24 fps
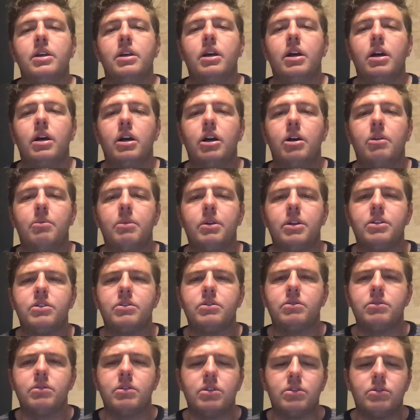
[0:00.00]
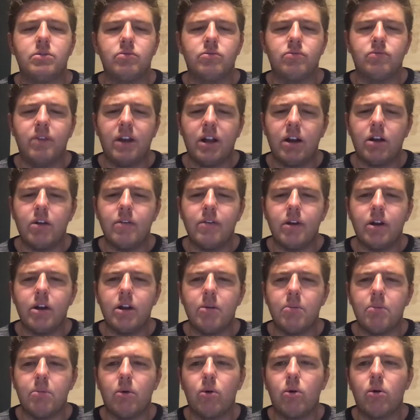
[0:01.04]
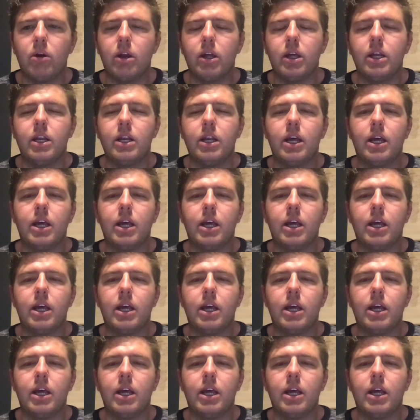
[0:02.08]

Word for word: uh, but it's, it's very, very important.